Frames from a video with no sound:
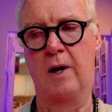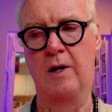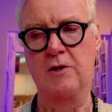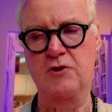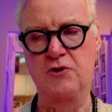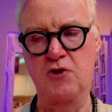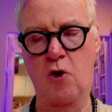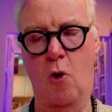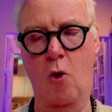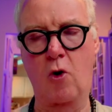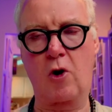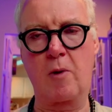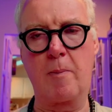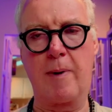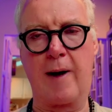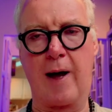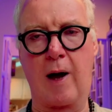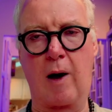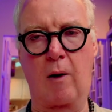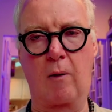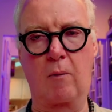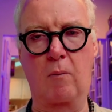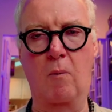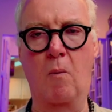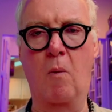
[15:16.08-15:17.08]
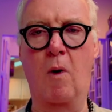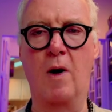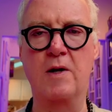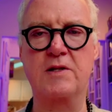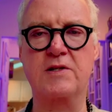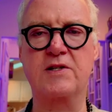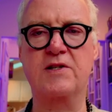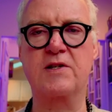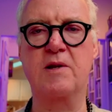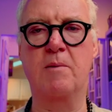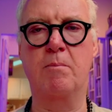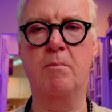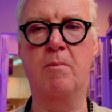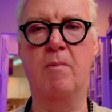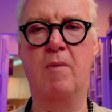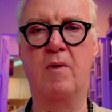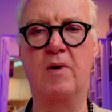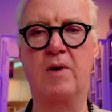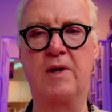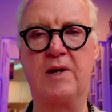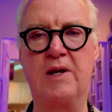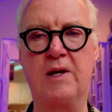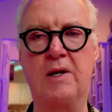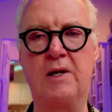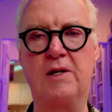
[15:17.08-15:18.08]
talk about what's the
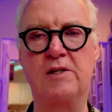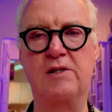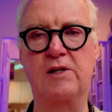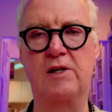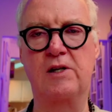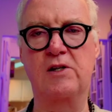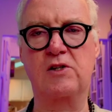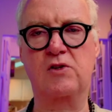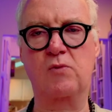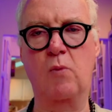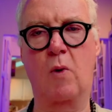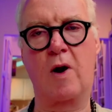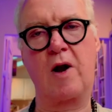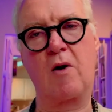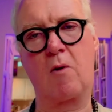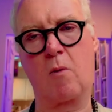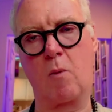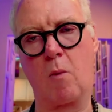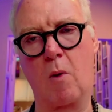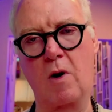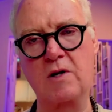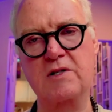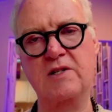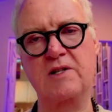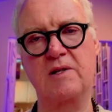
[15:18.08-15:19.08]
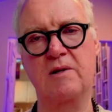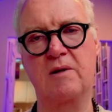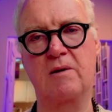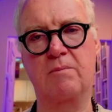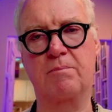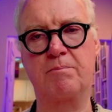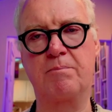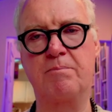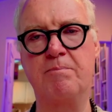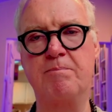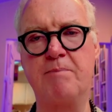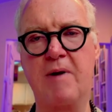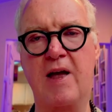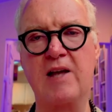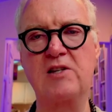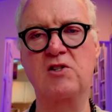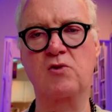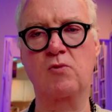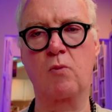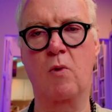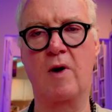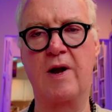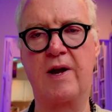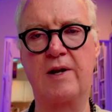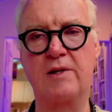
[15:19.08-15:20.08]
easiest way or what's the
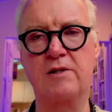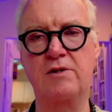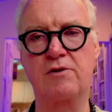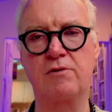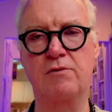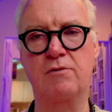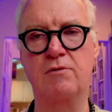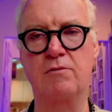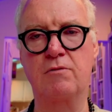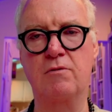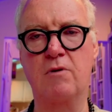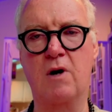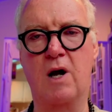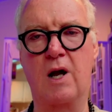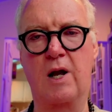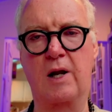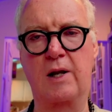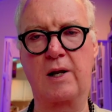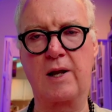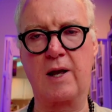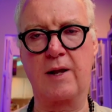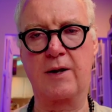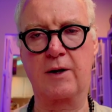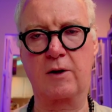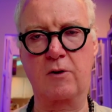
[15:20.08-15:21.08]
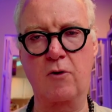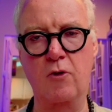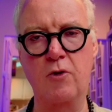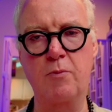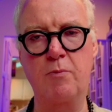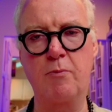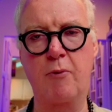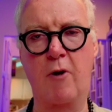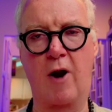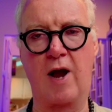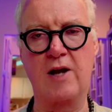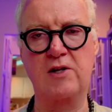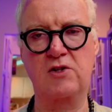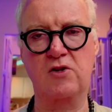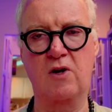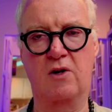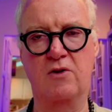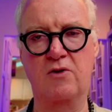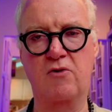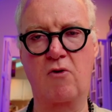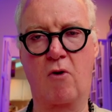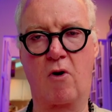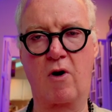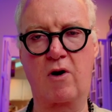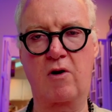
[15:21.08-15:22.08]
best way to get a good price
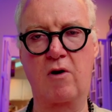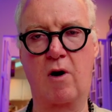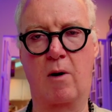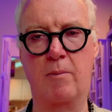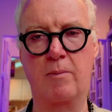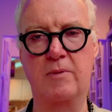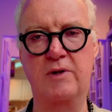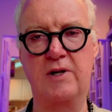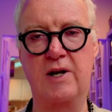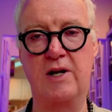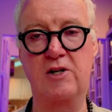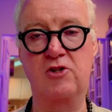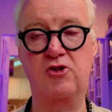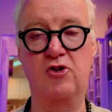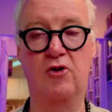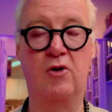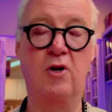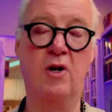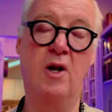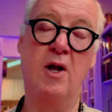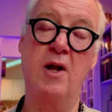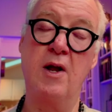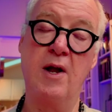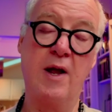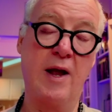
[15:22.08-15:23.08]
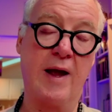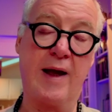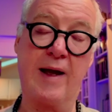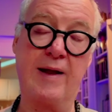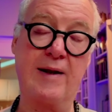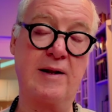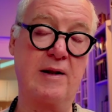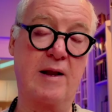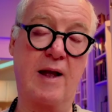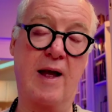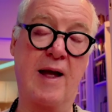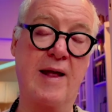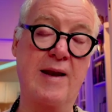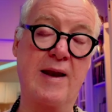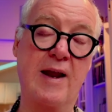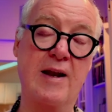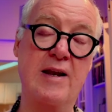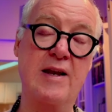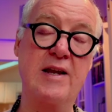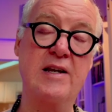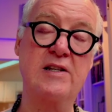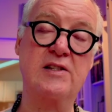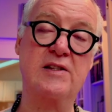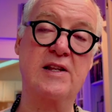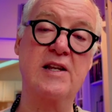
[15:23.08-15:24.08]
on your accommodation. And at
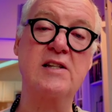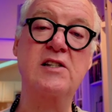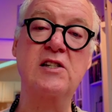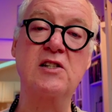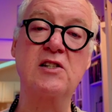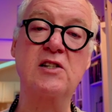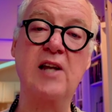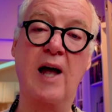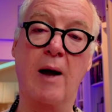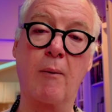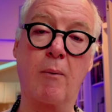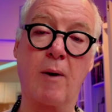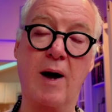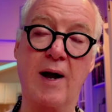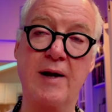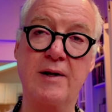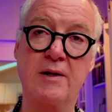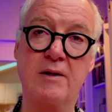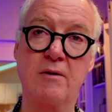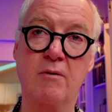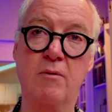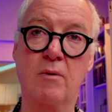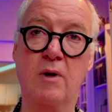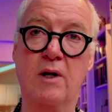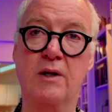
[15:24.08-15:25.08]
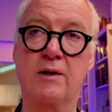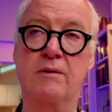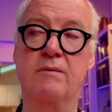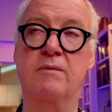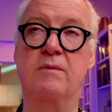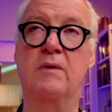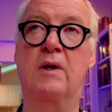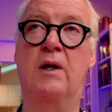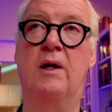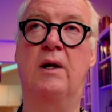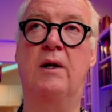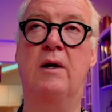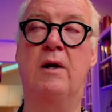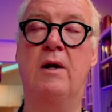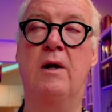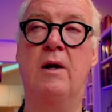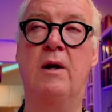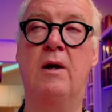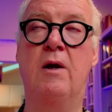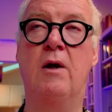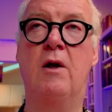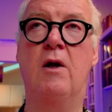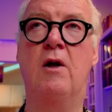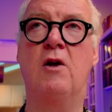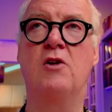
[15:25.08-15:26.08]
least this is how I do it.
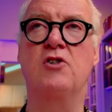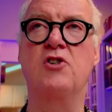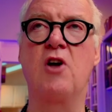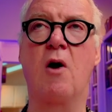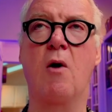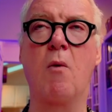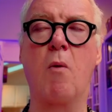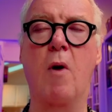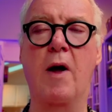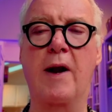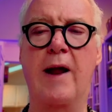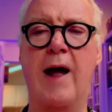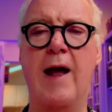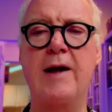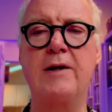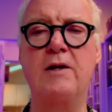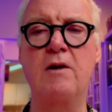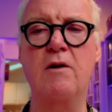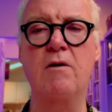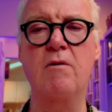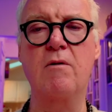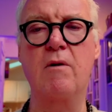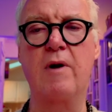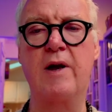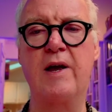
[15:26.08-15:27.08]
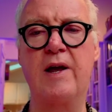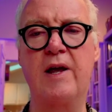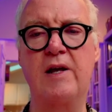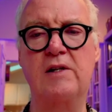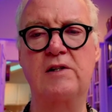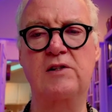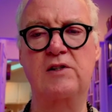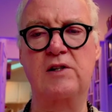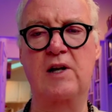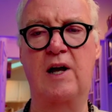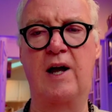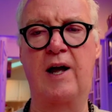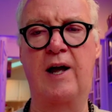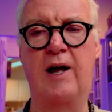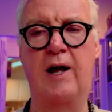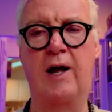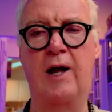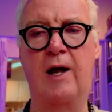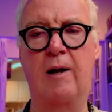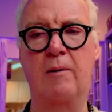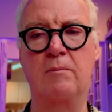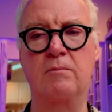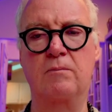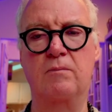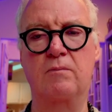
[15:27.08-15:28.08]
So what I do is
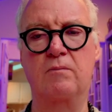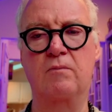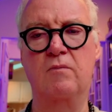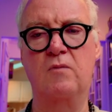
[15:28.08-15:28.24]
I'm